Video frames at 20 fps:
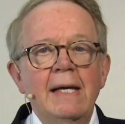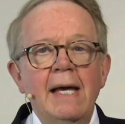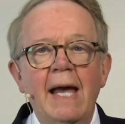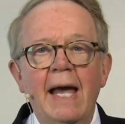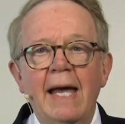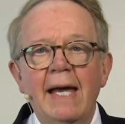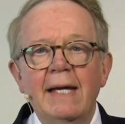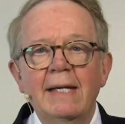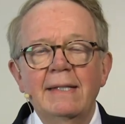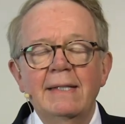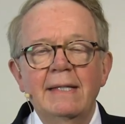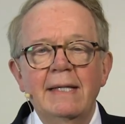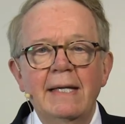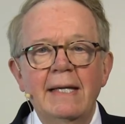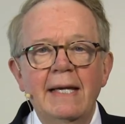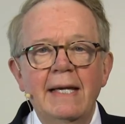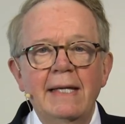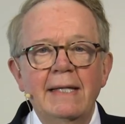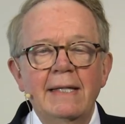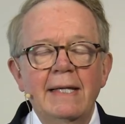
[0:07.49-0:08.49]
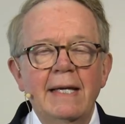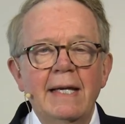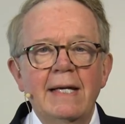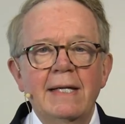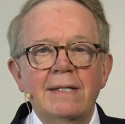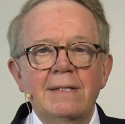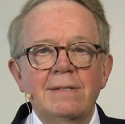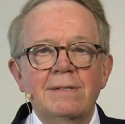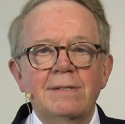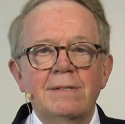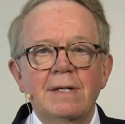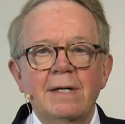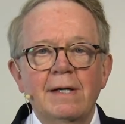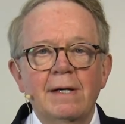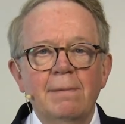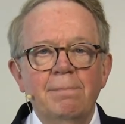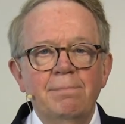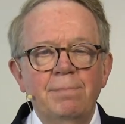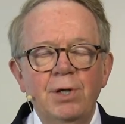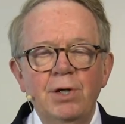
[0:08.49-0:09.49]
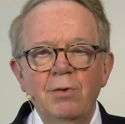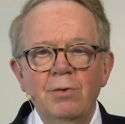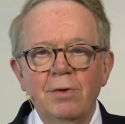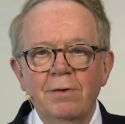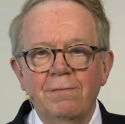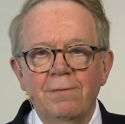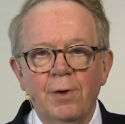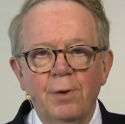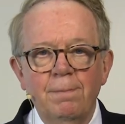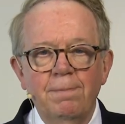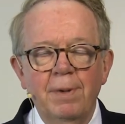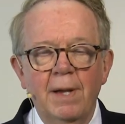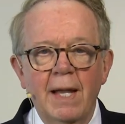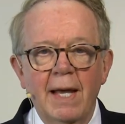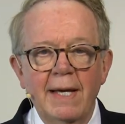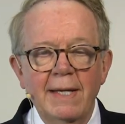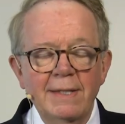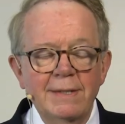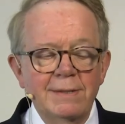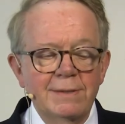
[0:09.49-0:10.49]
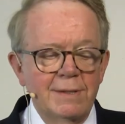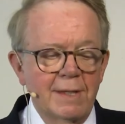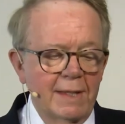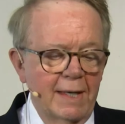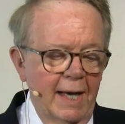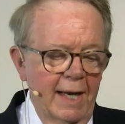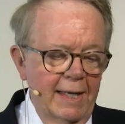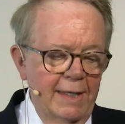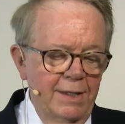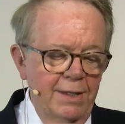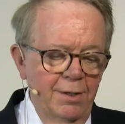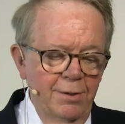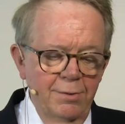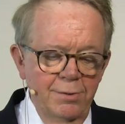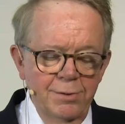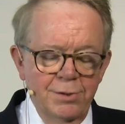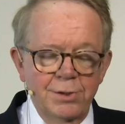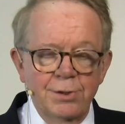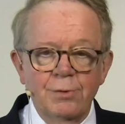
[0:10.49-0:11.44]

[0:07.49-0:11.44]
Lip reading: And it is a beautiful place that I use